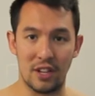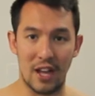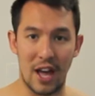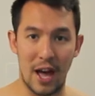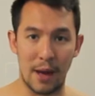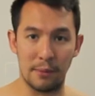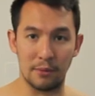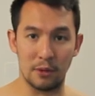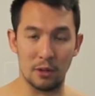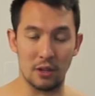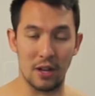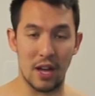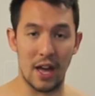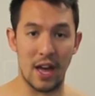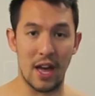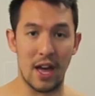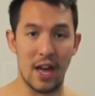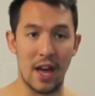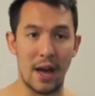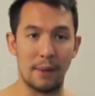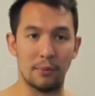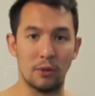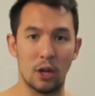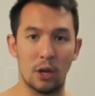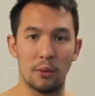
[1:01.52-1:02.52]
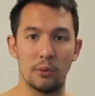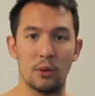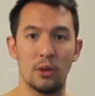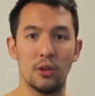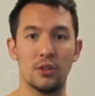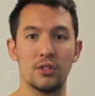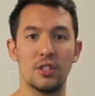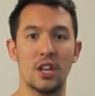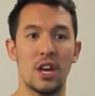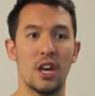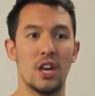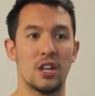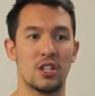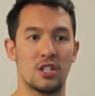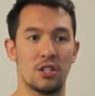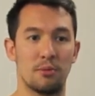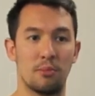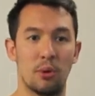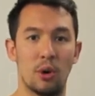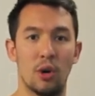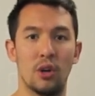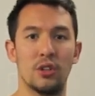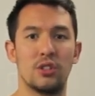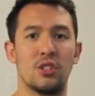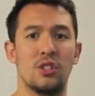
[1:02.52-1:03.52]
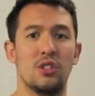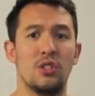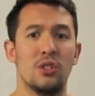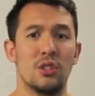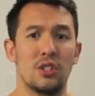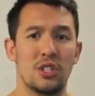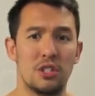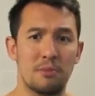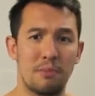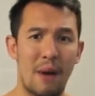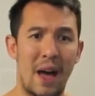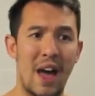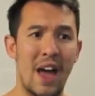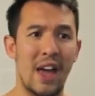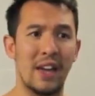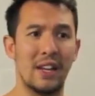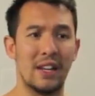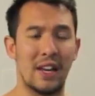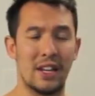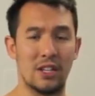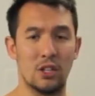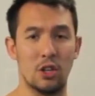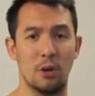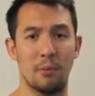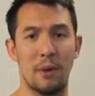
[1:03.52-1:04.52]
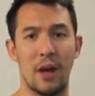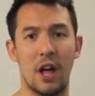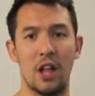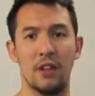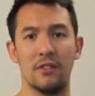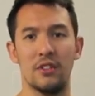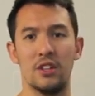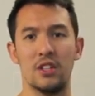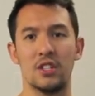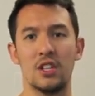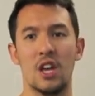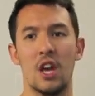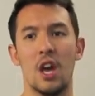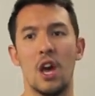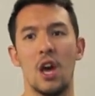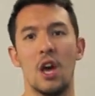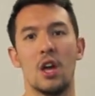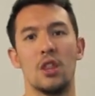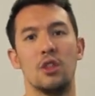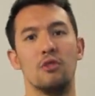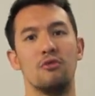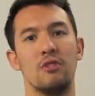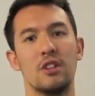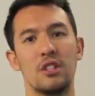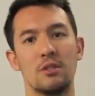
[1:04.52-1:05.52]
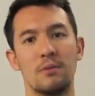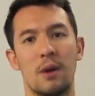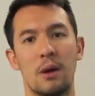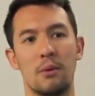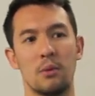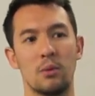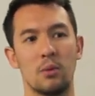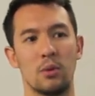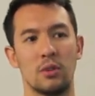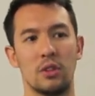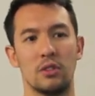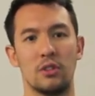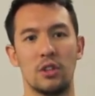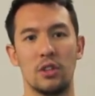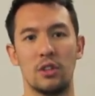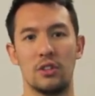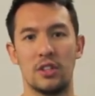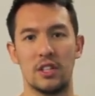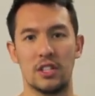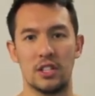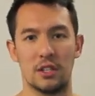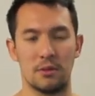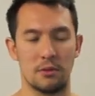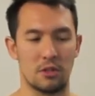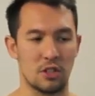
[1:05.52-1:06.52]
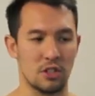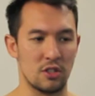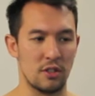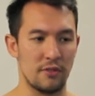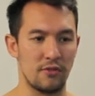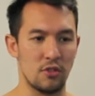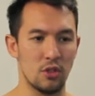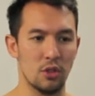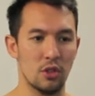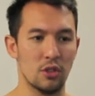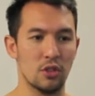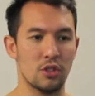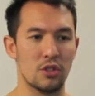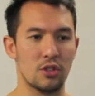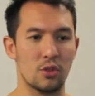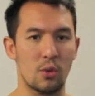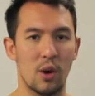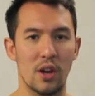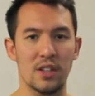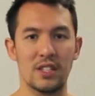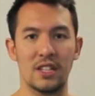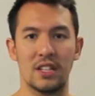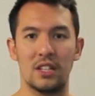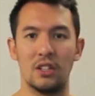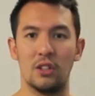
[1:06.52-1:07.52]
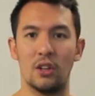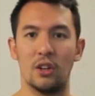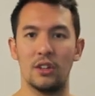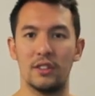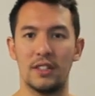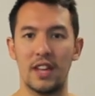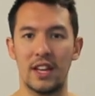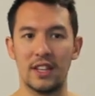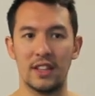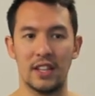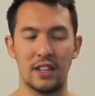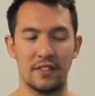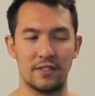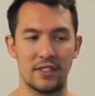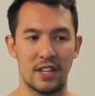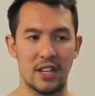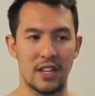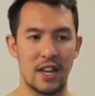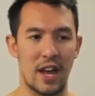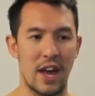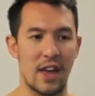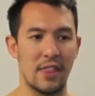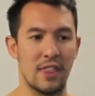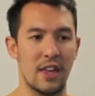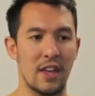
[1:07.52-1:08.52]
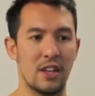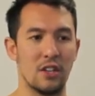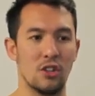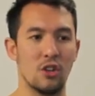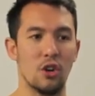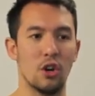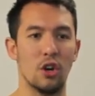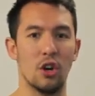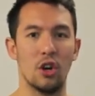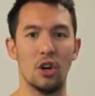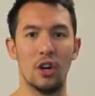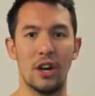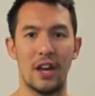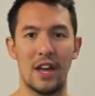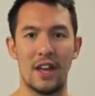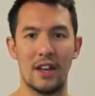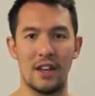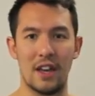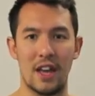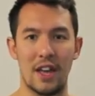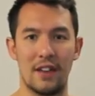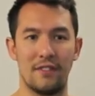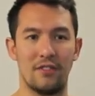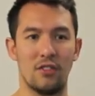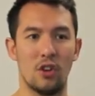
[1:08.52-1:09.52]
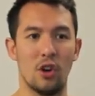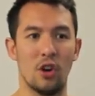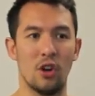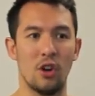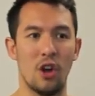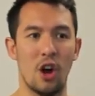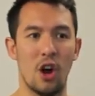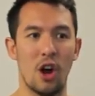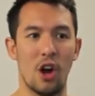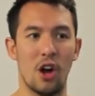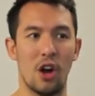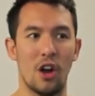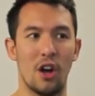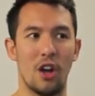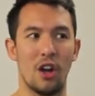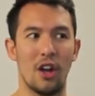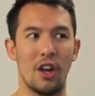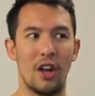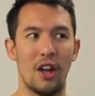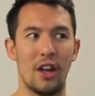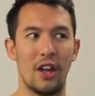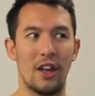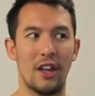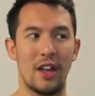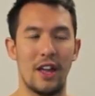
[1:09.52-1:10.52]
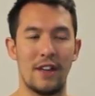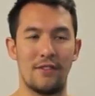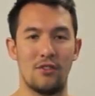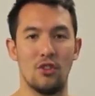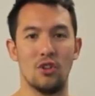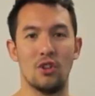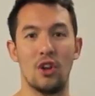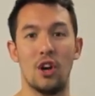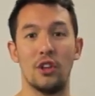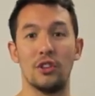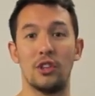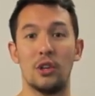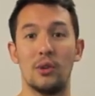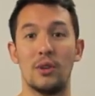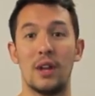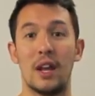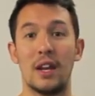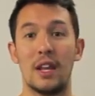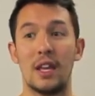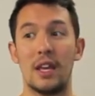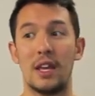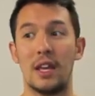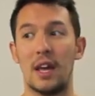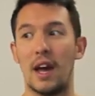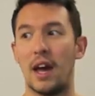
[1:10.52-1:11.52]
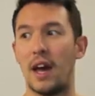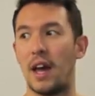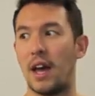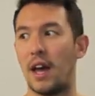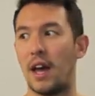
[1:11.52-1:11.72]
your abdominals, supporting your spine and your pelvis. The reason why we want to do this is because if you're squatting and you're deadlifting, and then if you're not doing any,